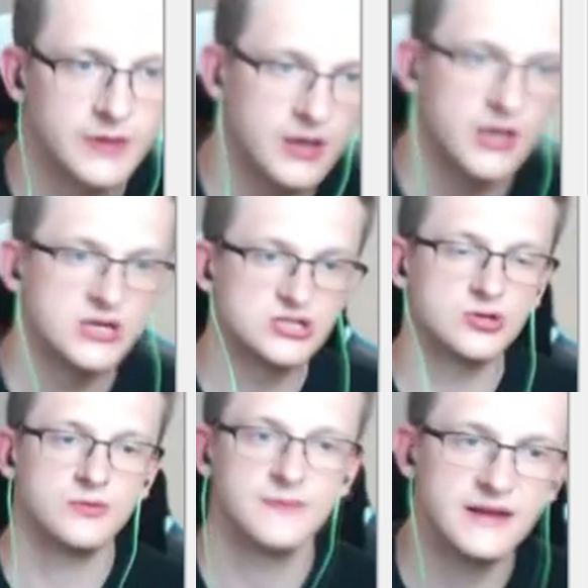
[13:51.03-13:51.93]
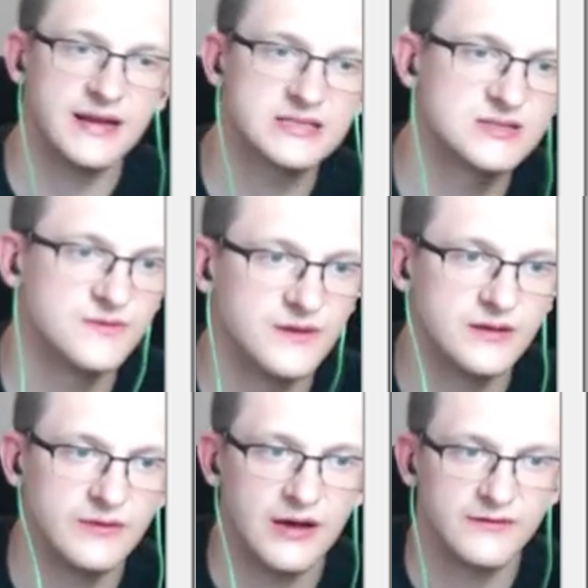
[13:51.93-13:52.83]
So the next thing
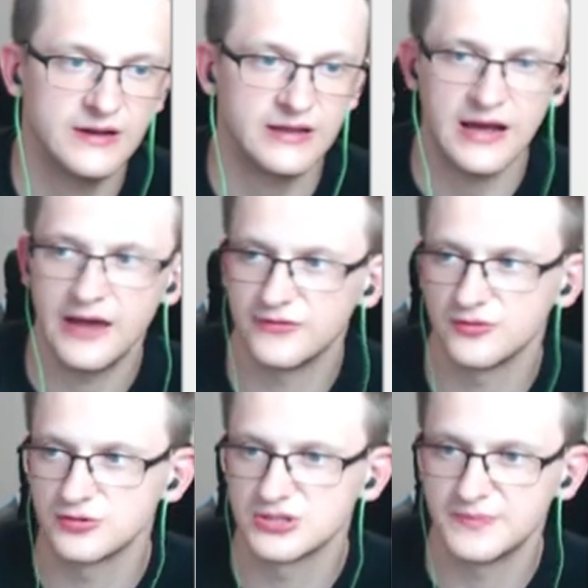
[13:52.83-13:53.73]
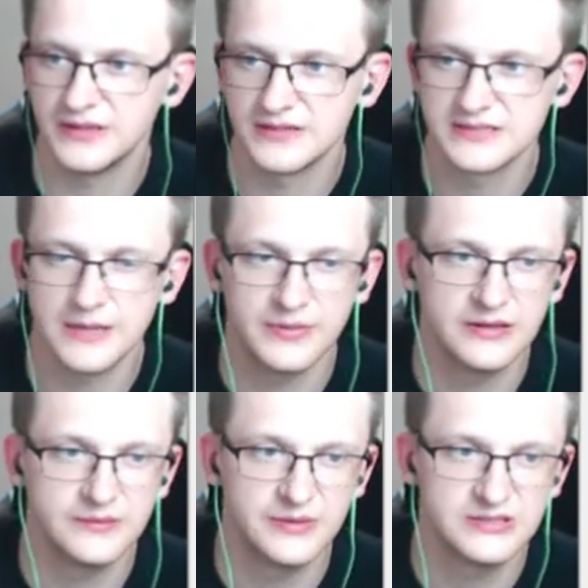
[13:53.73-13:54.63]
we have, like, I have to speed this up a
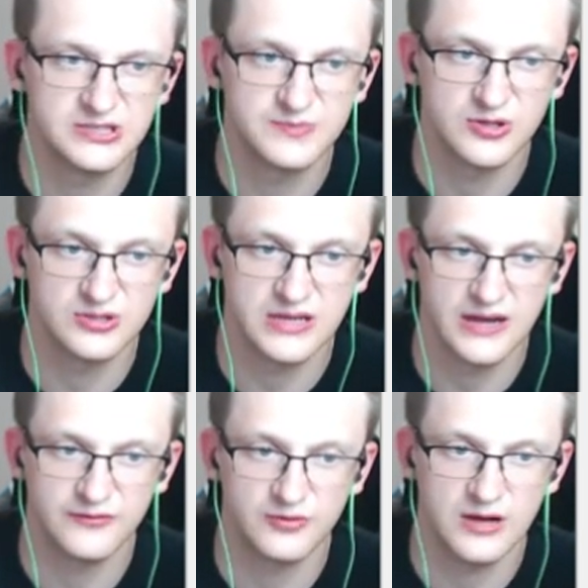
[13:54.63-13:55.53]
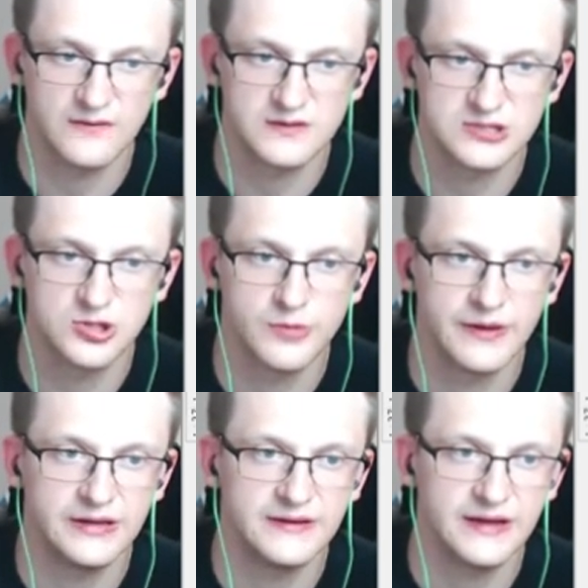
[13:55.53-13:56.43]
little bit just because I have to cover so
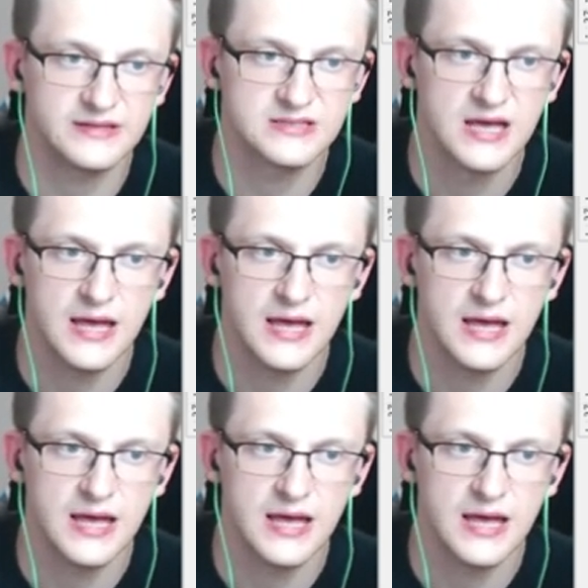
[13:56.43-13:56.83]
many decks,